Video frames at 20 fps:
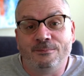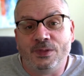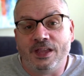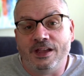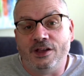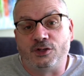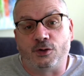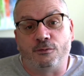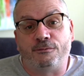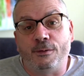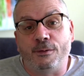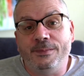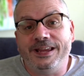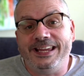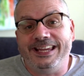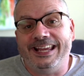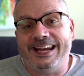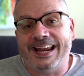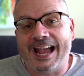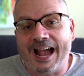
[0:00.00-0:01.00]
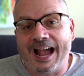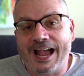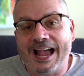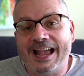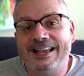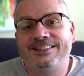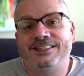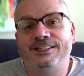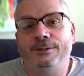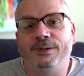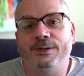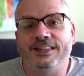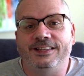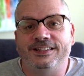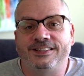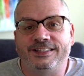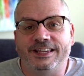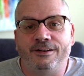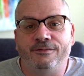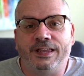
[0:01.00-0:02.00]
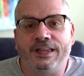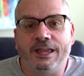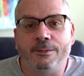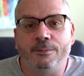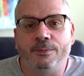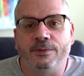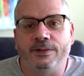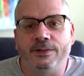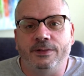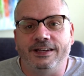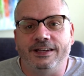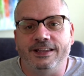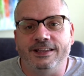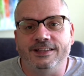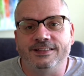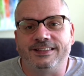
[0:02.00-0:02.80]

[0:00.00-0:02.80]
So for me, it has to be the set of capabilities